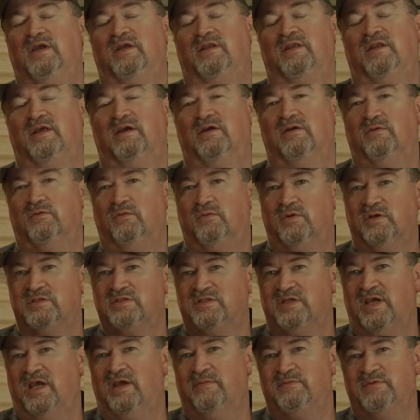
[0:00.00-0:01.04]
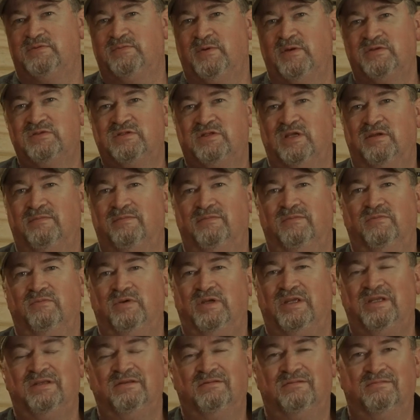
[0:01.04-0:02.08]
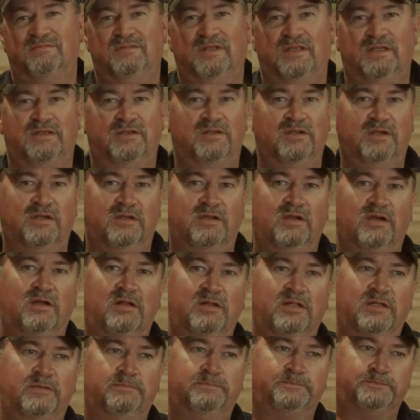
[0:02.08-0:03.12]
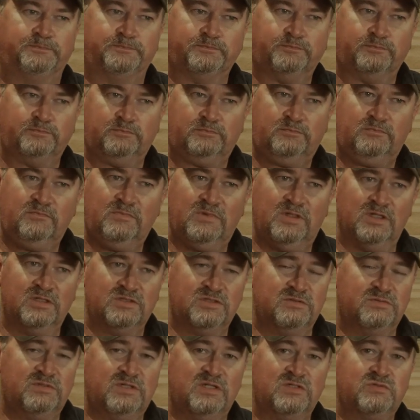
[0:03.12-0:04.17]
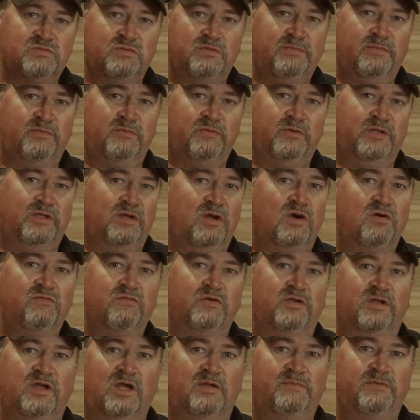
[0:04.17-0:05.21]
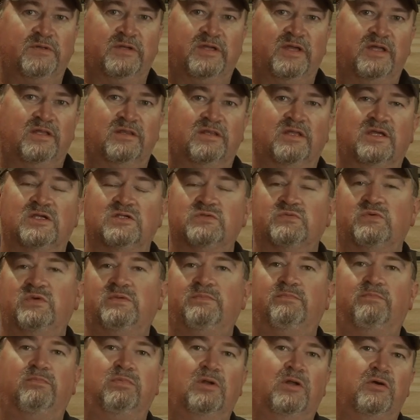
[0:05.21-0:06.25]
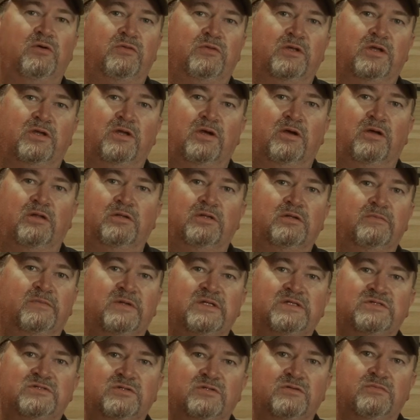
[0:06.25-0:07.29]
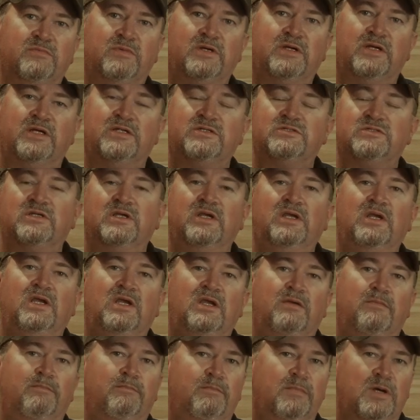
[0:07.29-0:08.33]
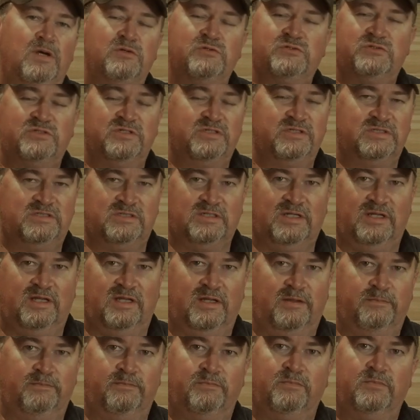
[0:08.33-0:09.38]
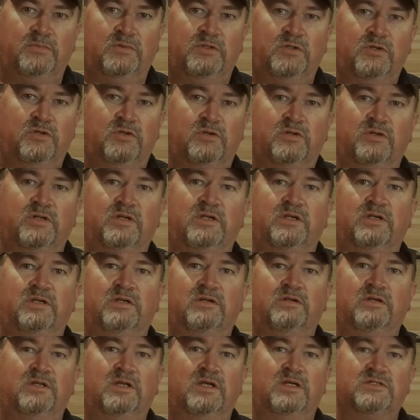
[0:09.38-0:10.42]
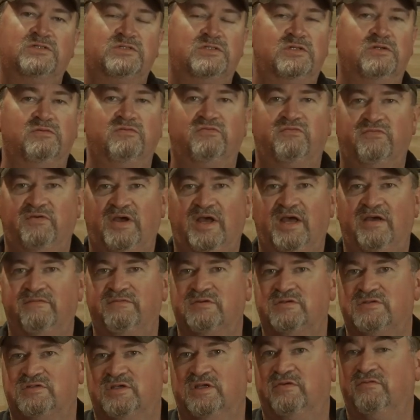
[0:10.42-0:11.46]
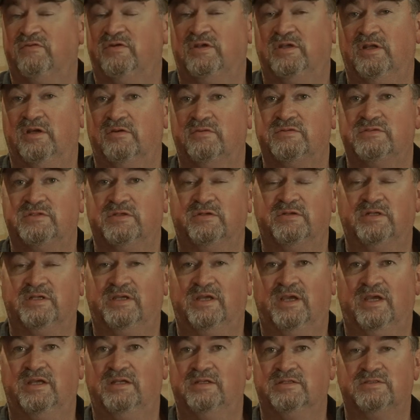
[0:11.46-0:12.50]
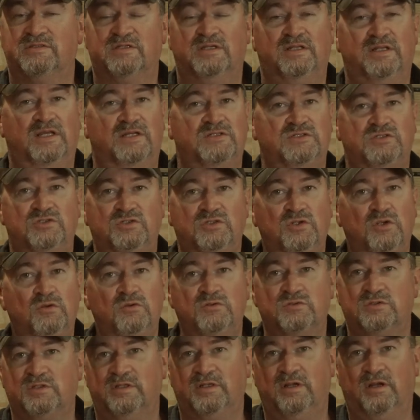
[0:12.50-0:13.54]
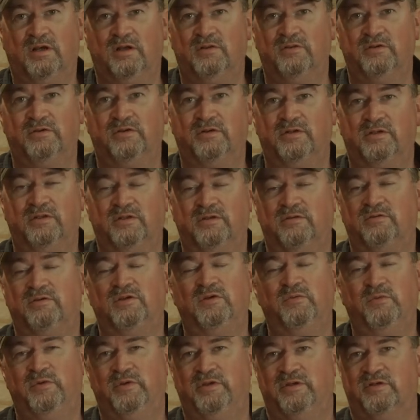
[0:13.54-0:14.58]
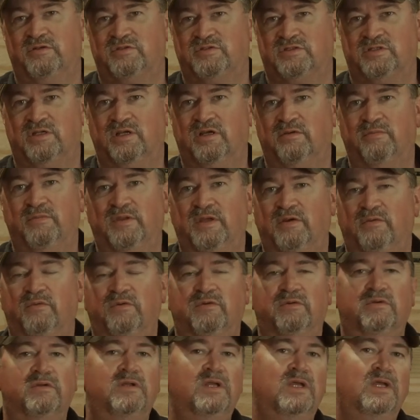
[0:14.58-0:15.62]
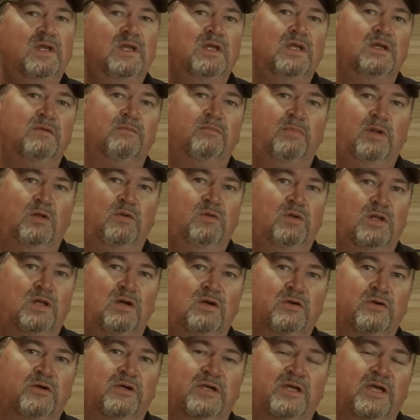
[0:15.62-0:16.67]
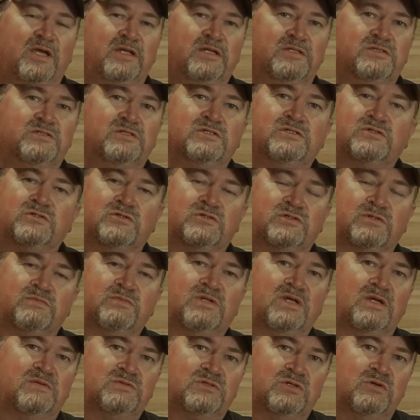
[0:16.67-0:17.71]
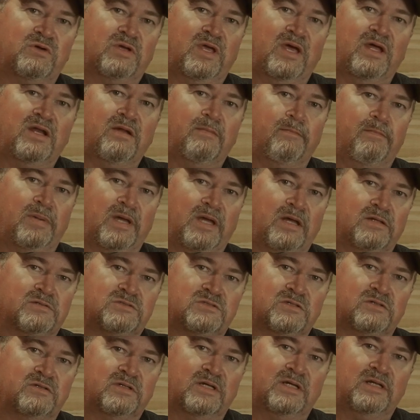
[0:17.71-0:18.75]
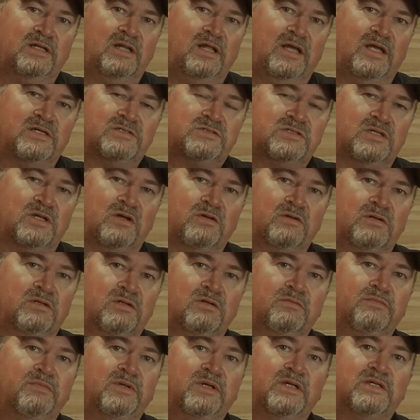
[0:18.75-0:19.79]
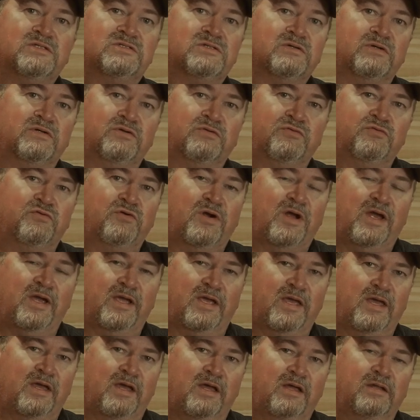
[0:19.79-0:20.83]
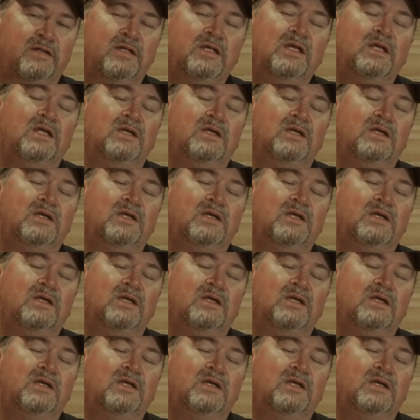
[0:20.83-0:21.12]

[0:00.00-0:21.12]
Now, what happens most time in duck calling, sometimes we overcomplicate things. We blow the call a little bit too much. Most of the time, you're going to hear ducks do 5 to 7 notes on a cadence, and that's usually all they're going to do. You will hear some that will blow longer cadences, or sometimes they'll kind of bounce on that last note a little bit, so it'll drag out.